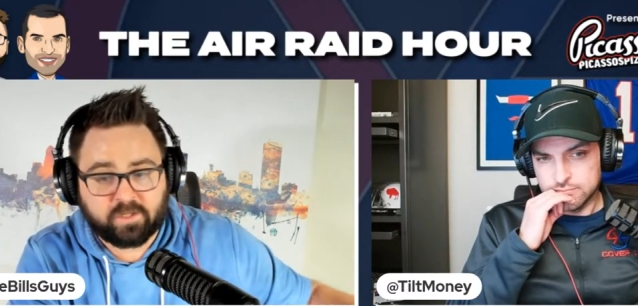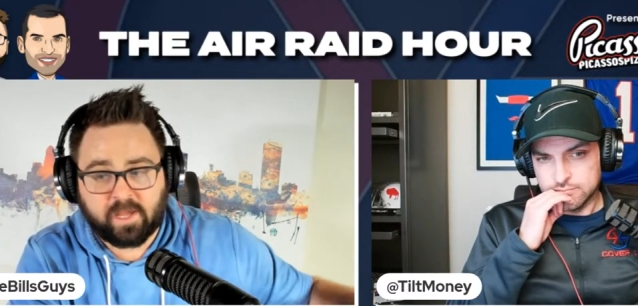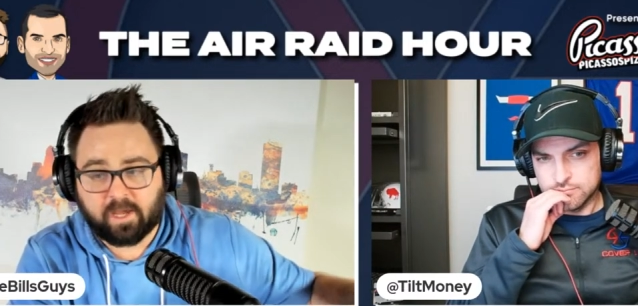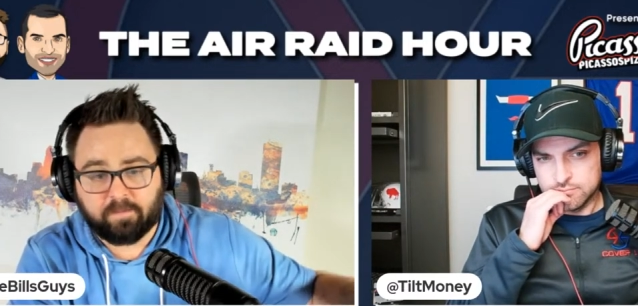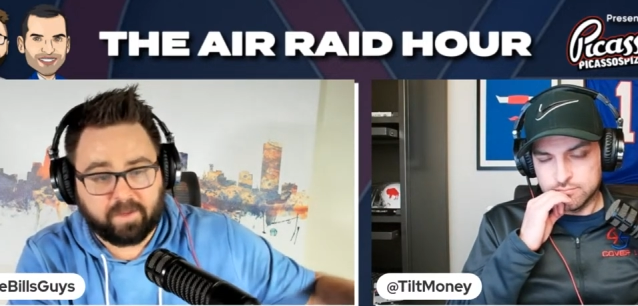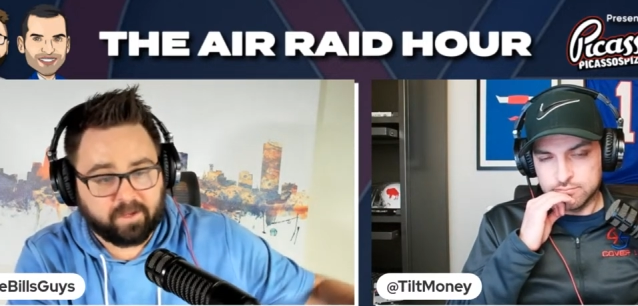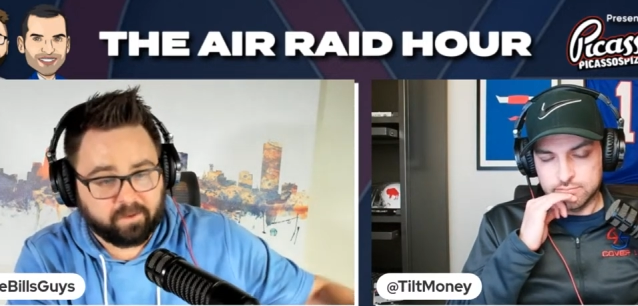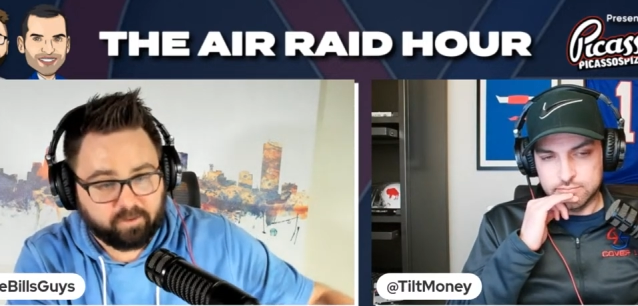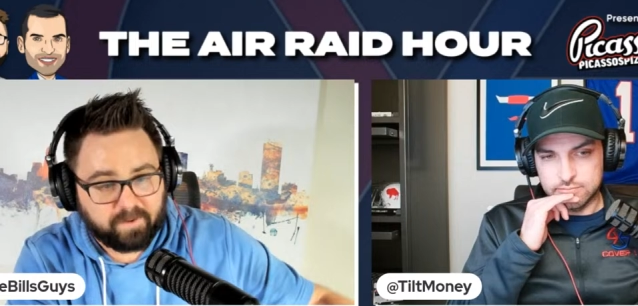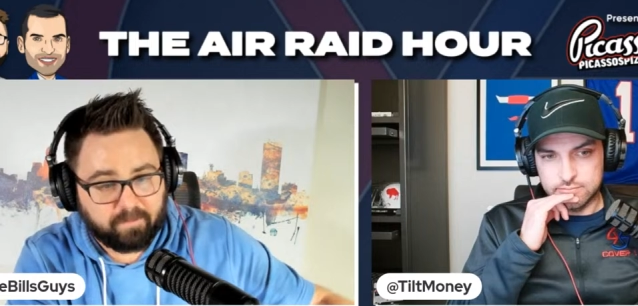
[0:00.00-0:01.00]
Speaker 1: They can play a
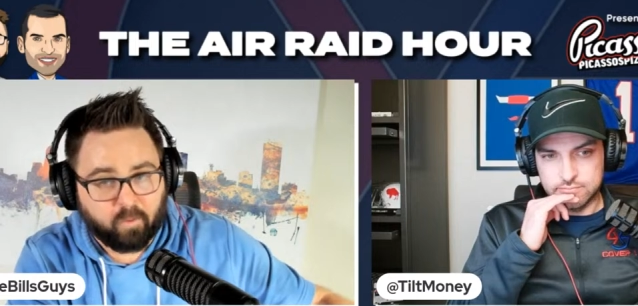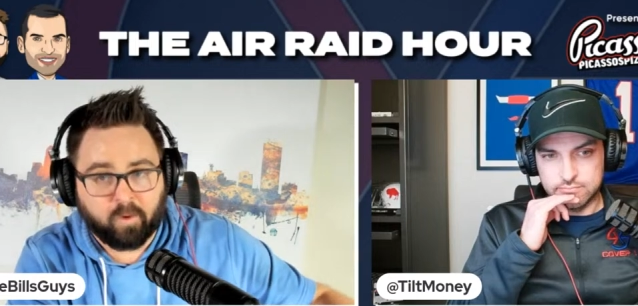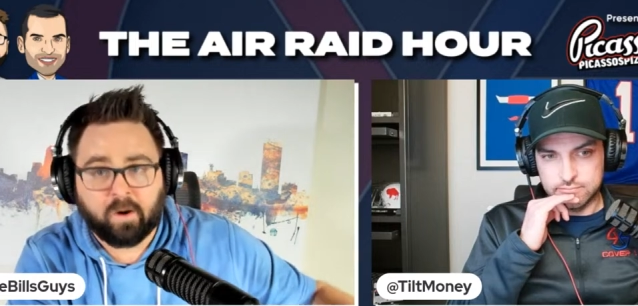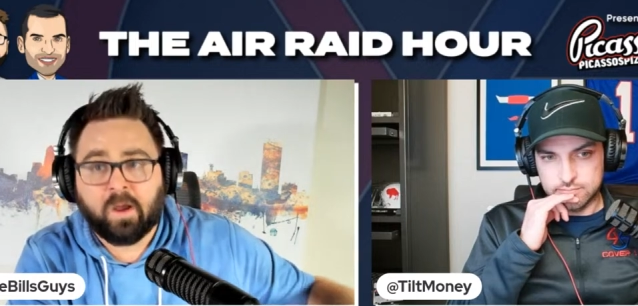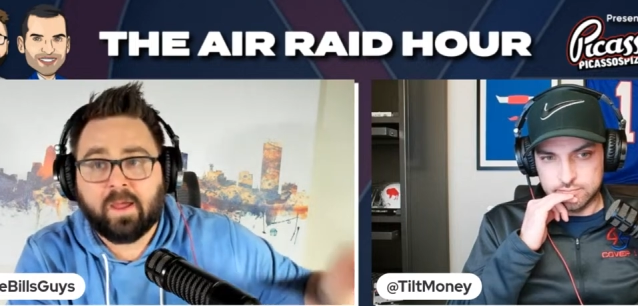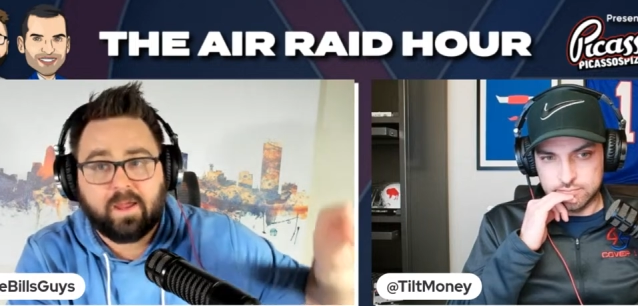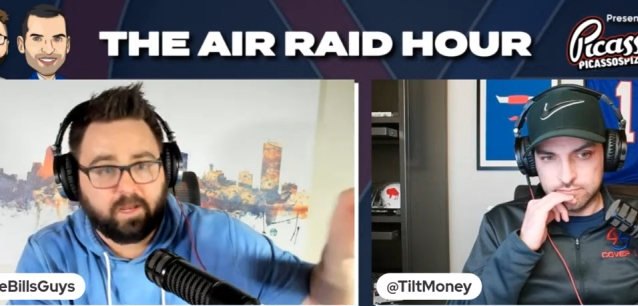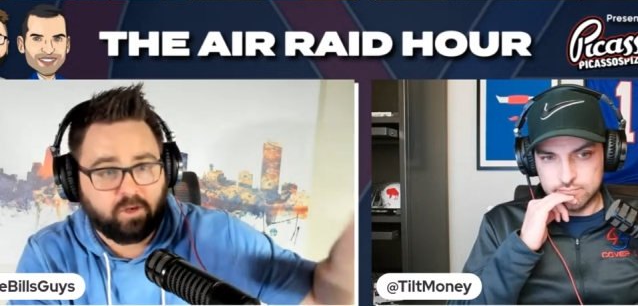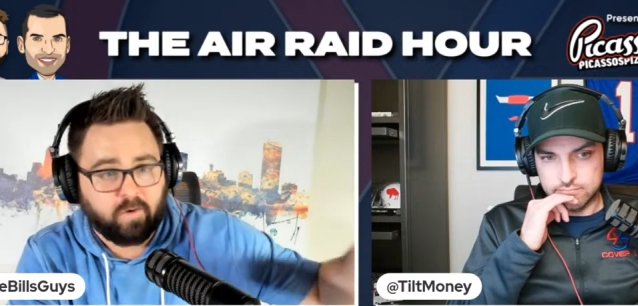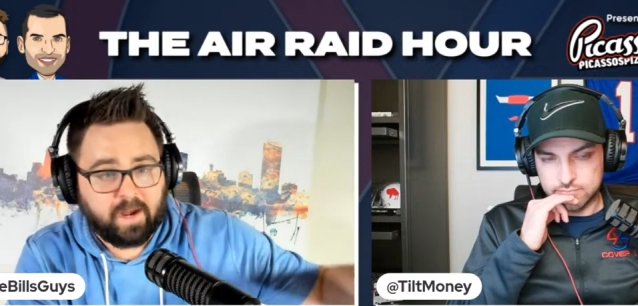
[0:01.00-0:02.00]
little bit more
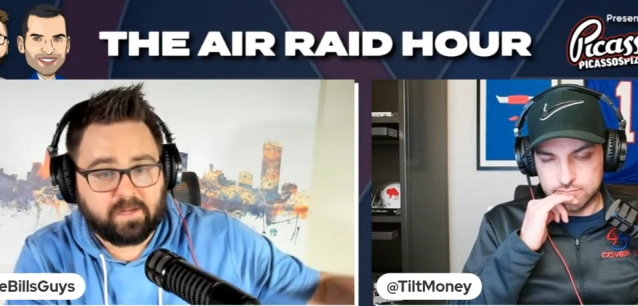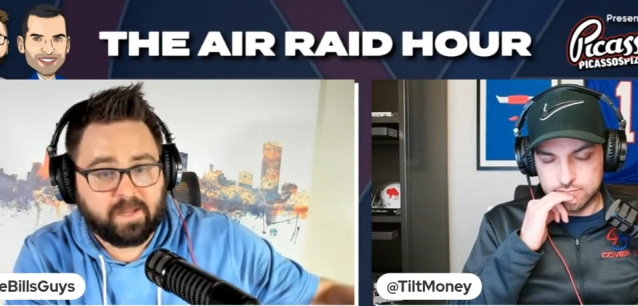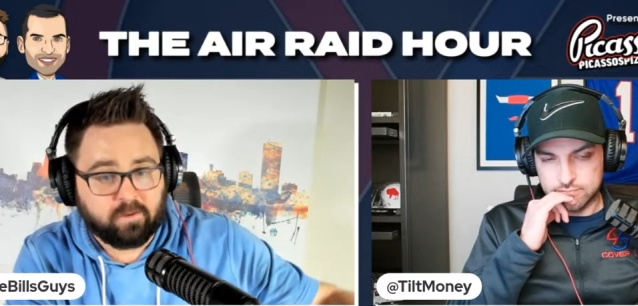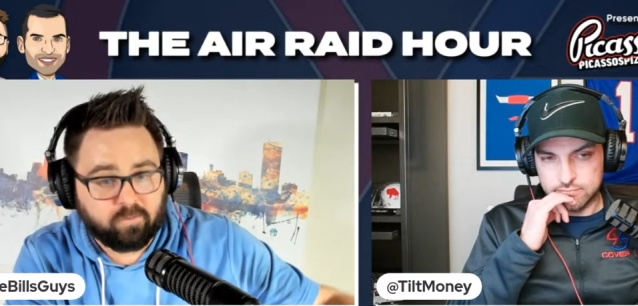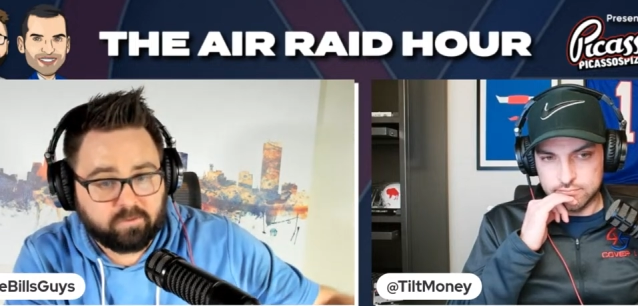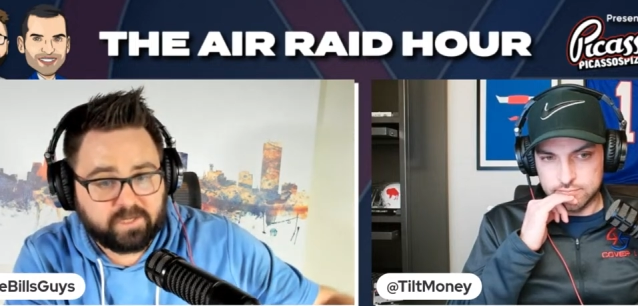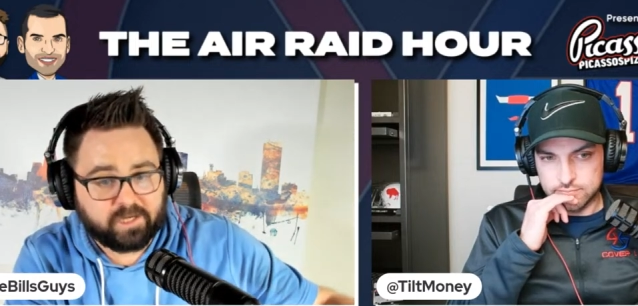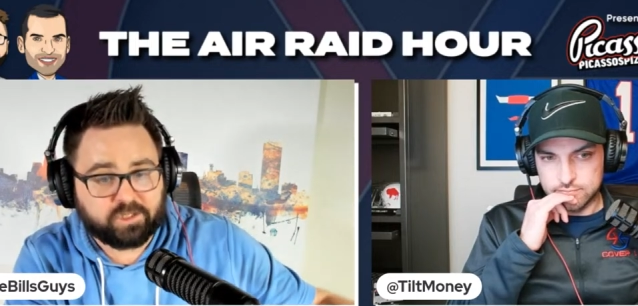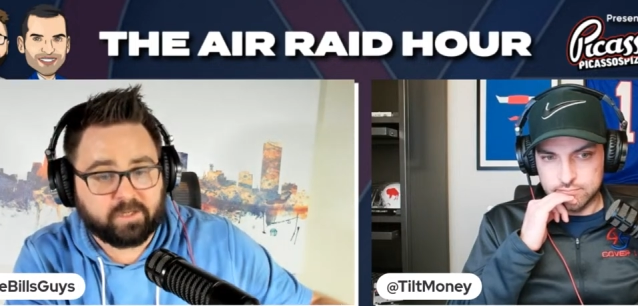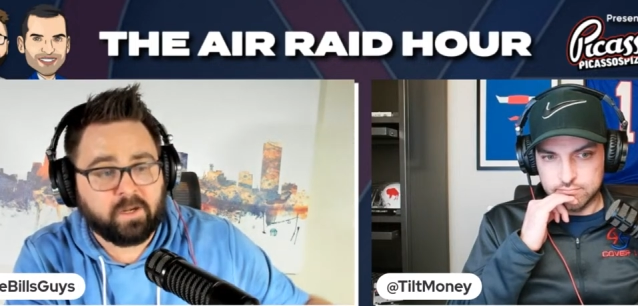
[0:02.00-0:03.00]
in your I D L
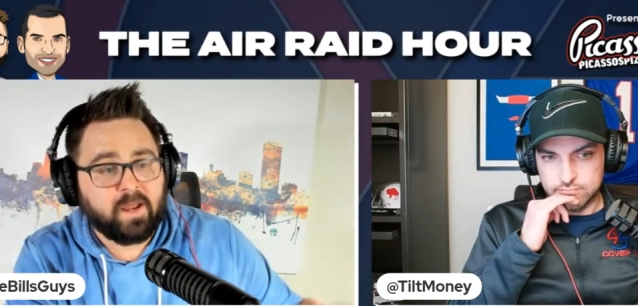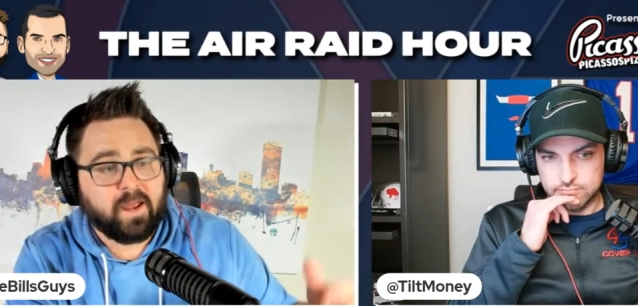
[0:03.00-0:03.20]
rotation.